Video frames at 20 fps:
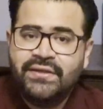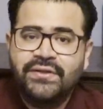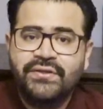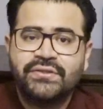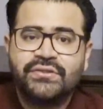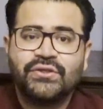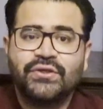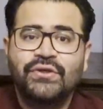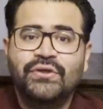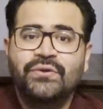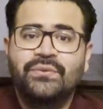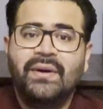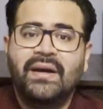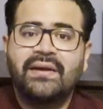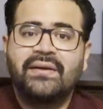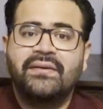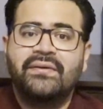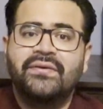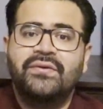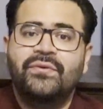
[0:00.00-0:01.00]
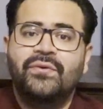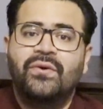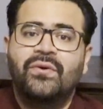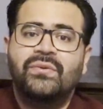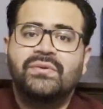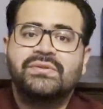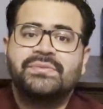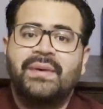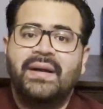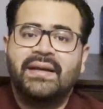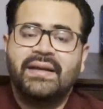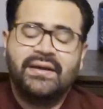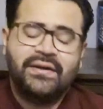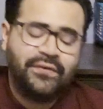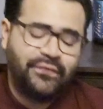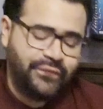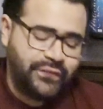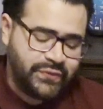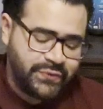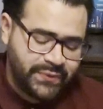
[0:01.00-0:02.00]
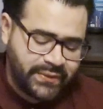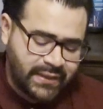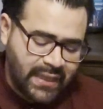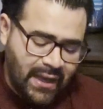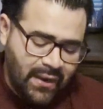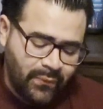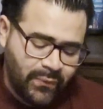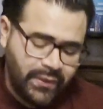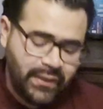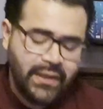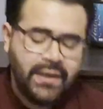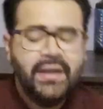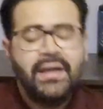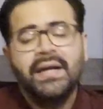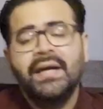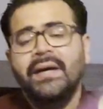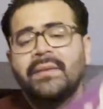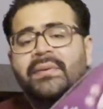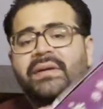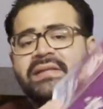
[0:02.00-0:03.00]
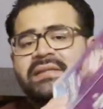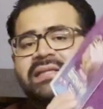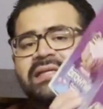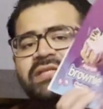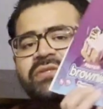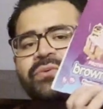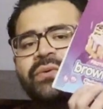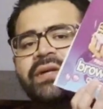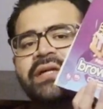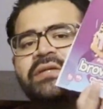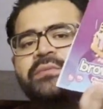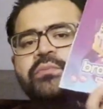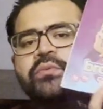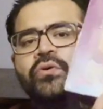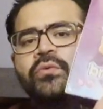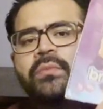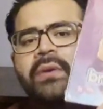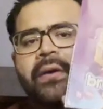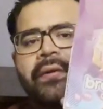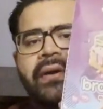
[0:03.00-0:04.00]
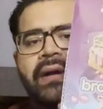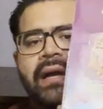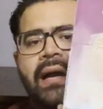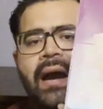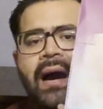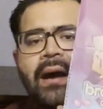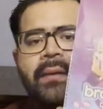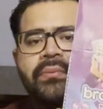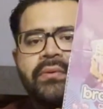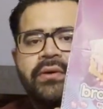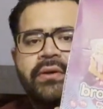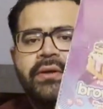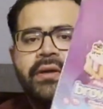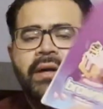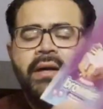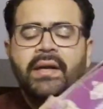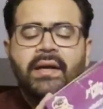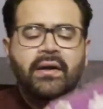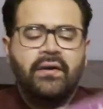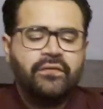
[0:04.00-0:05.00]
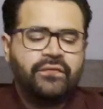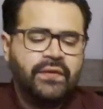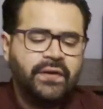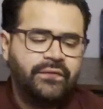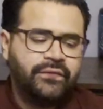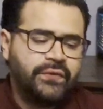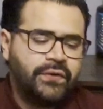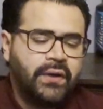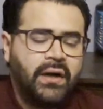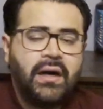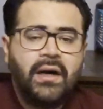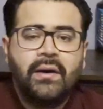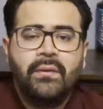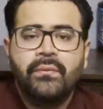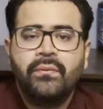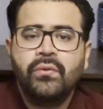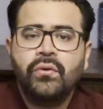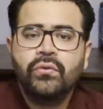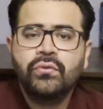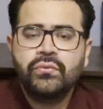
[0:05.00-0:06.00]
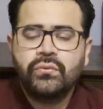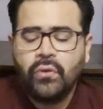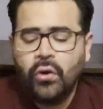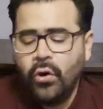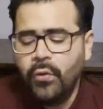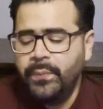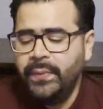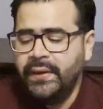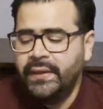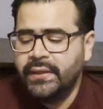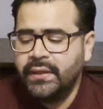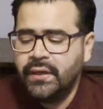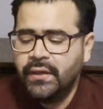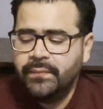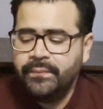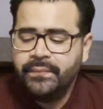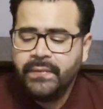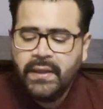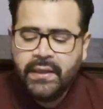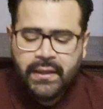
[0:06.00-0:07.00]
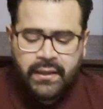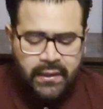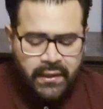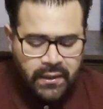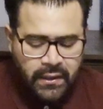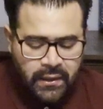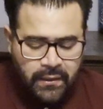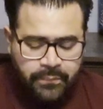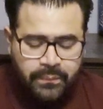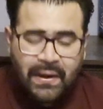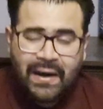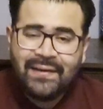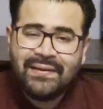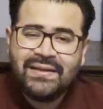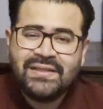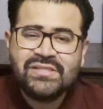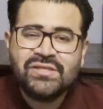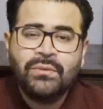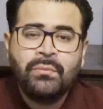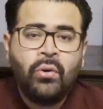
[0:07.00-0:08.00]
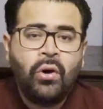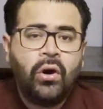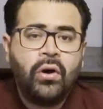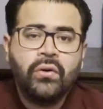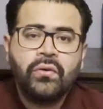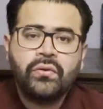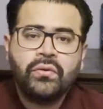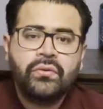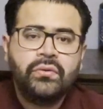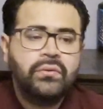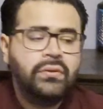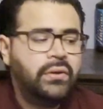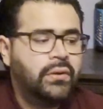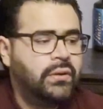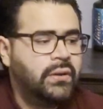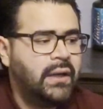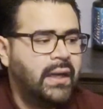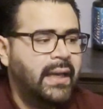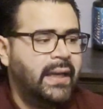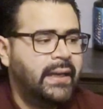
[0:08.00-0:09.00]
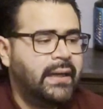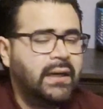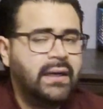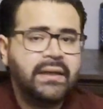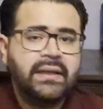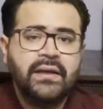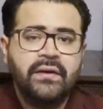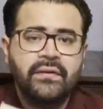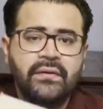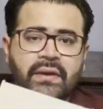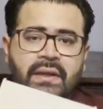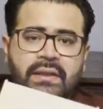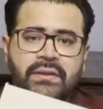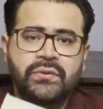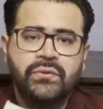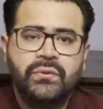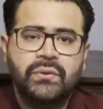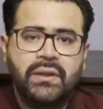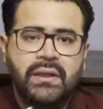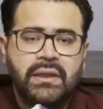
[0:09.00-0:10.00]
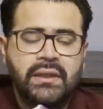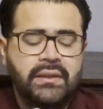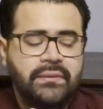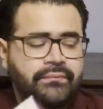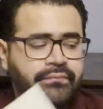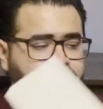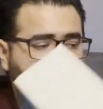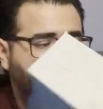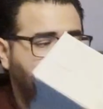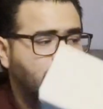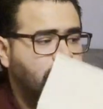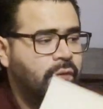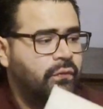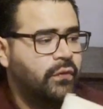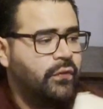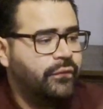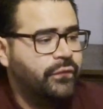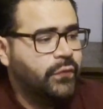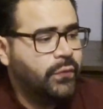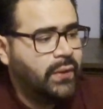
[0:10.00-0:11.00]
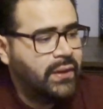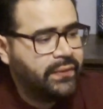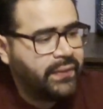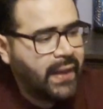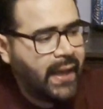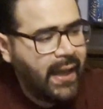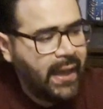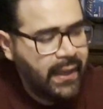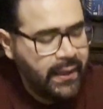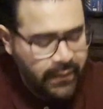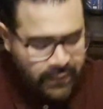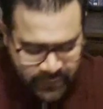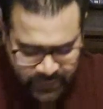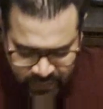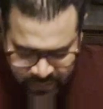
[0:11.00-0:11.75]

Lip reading: So you always might get confused with that one, but this one is blueberry cobbler flavor. We'll open it up probably tomorrow and I'll do a review on that.